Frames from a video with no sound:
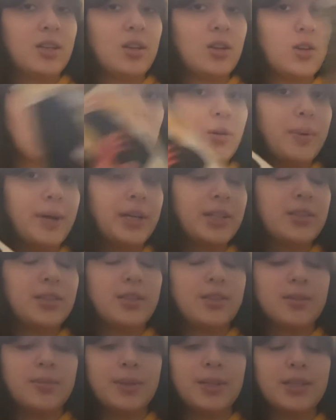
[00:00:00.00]
go back to
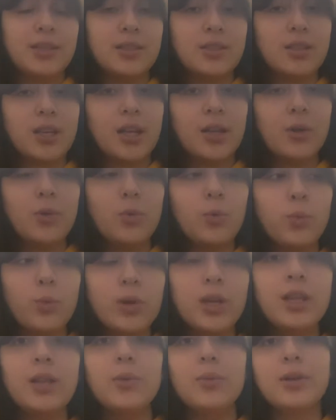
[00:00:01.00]
this because it's getting
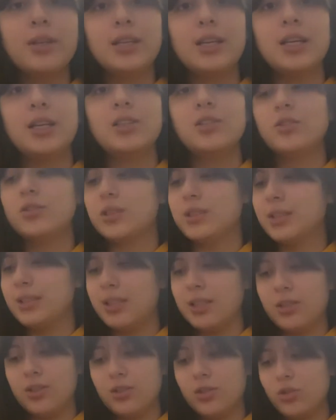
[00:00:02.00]
really
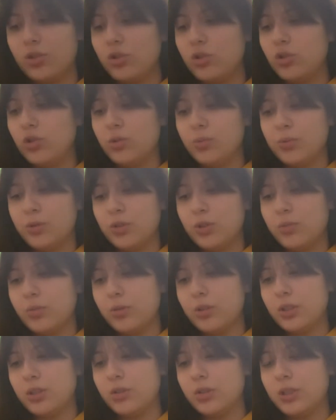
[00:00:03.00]
interesting. Super
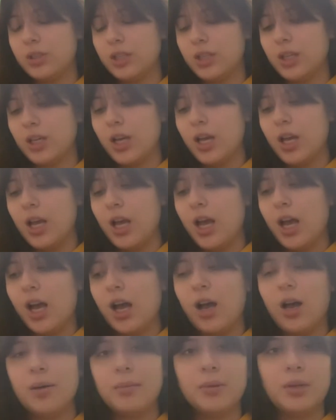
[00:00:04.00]
interesting.
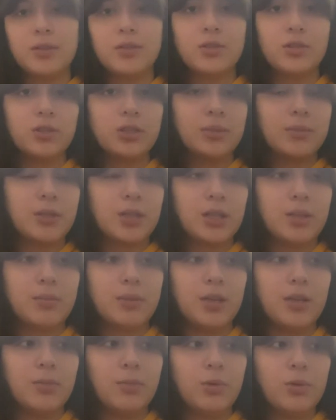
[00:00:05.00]
Of course I'm not gonna
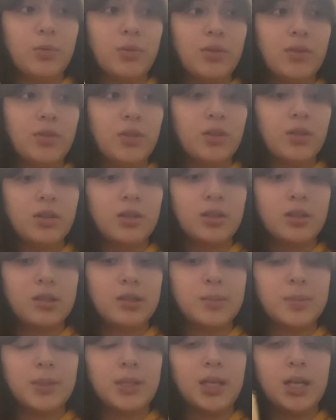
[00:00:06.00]
make a book review on this,
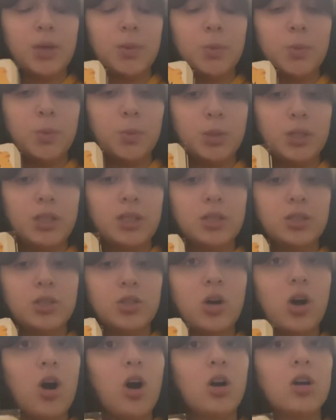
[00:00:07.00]
but I will
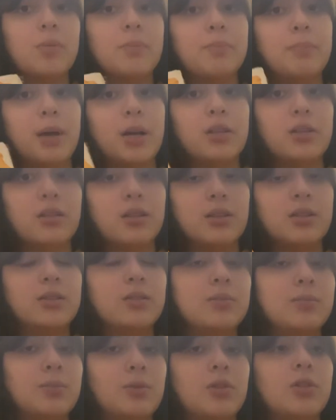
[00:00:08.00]
talk about this
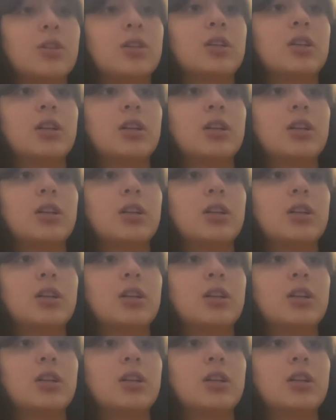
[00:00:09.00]
book